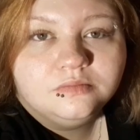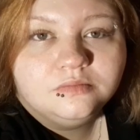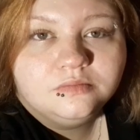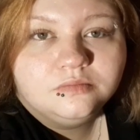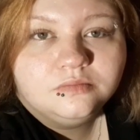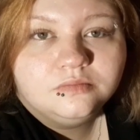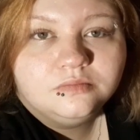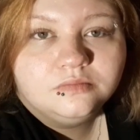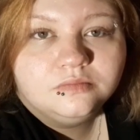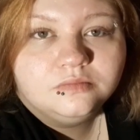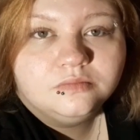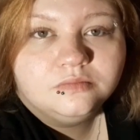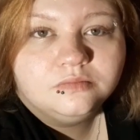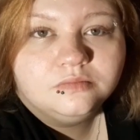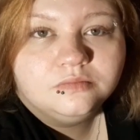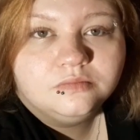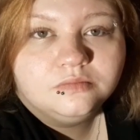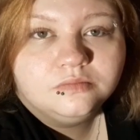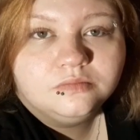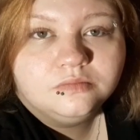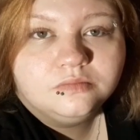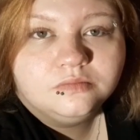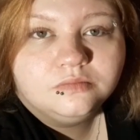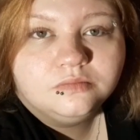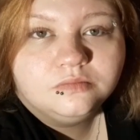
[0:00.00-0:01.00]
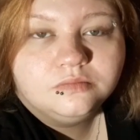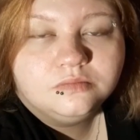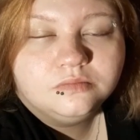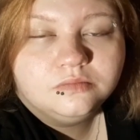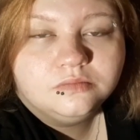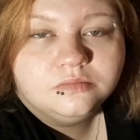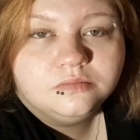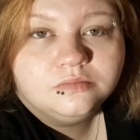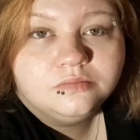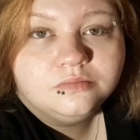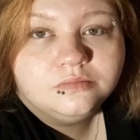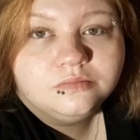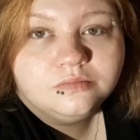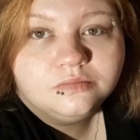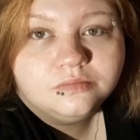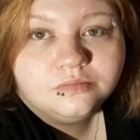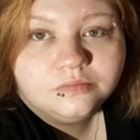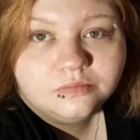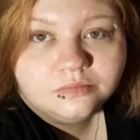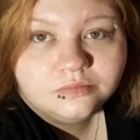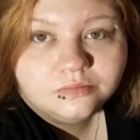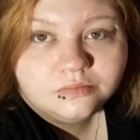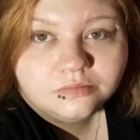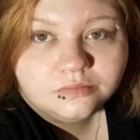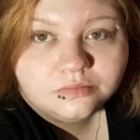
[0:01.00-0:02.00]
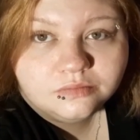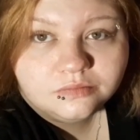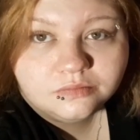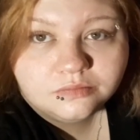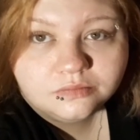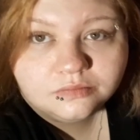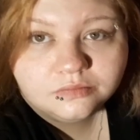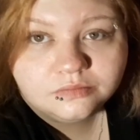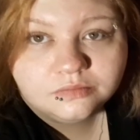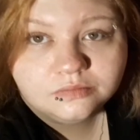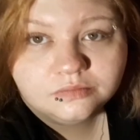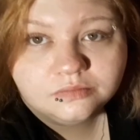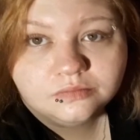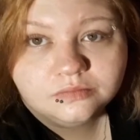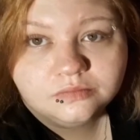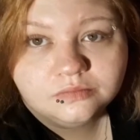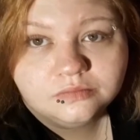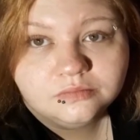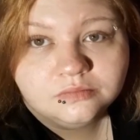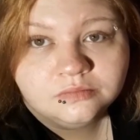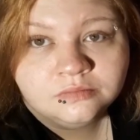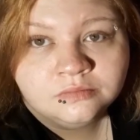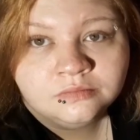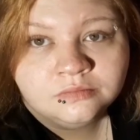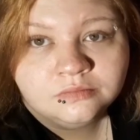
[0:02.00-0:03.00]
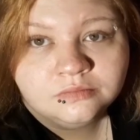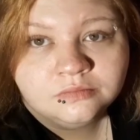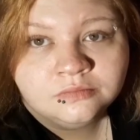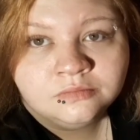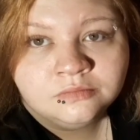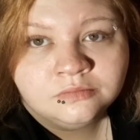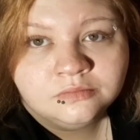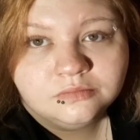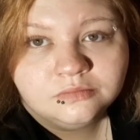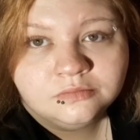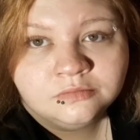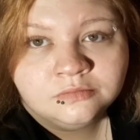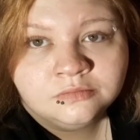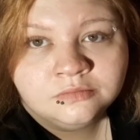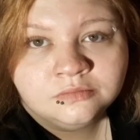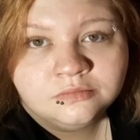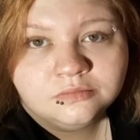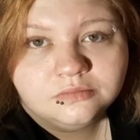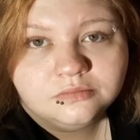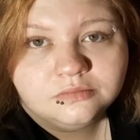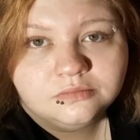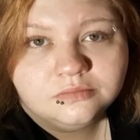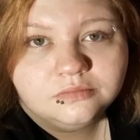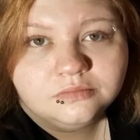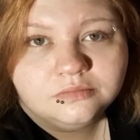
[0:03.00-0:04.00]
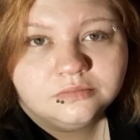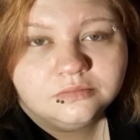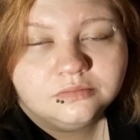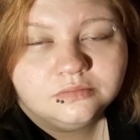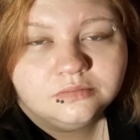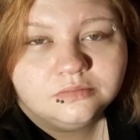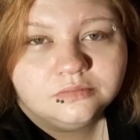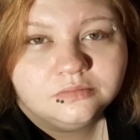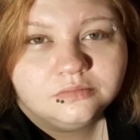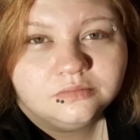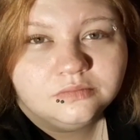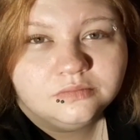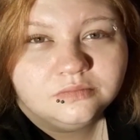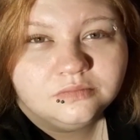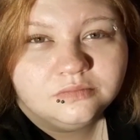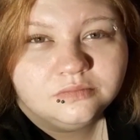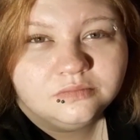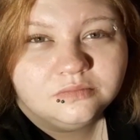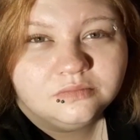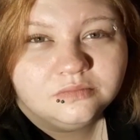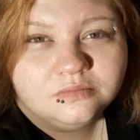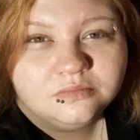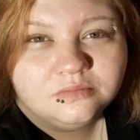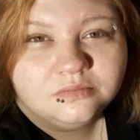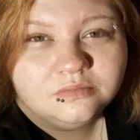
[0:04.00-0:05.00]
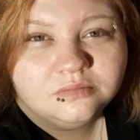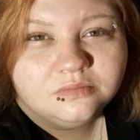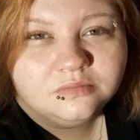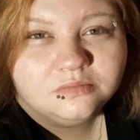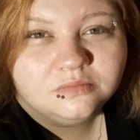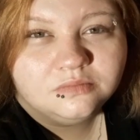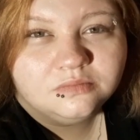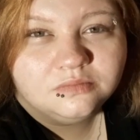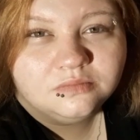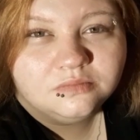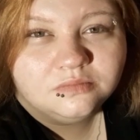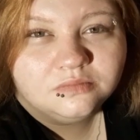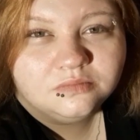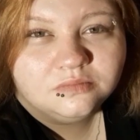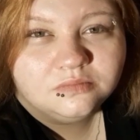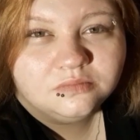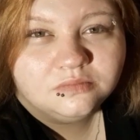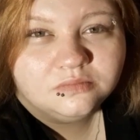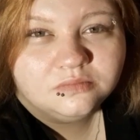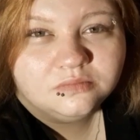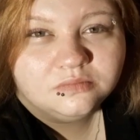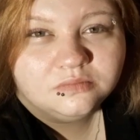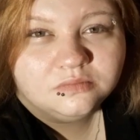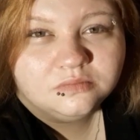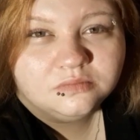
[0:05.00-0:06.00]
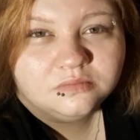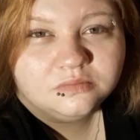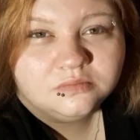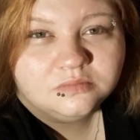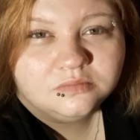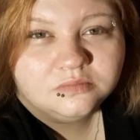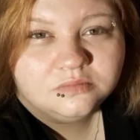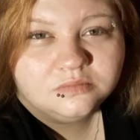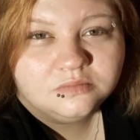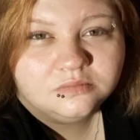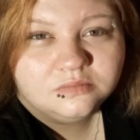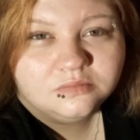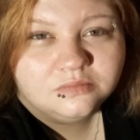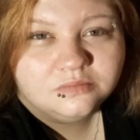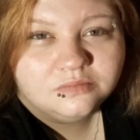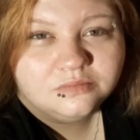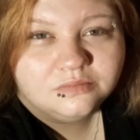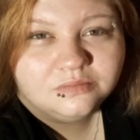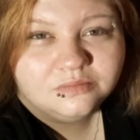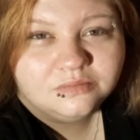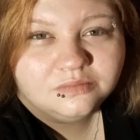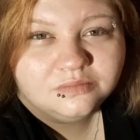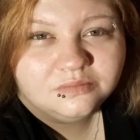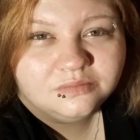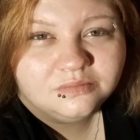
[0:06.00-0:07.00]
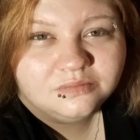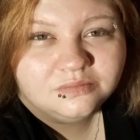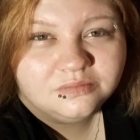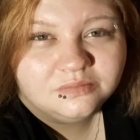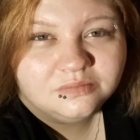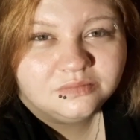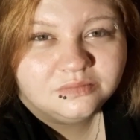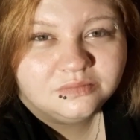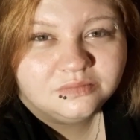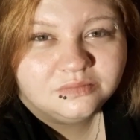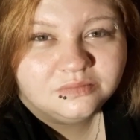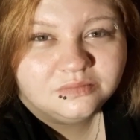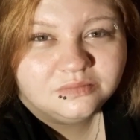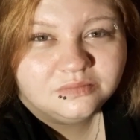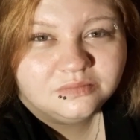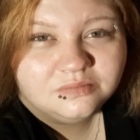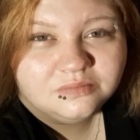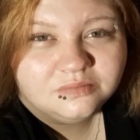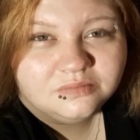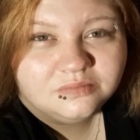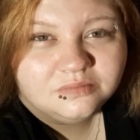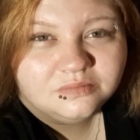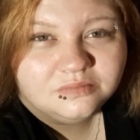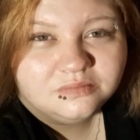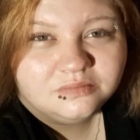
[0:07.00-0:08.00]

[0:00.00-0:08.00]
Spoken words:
The person shown says nothing.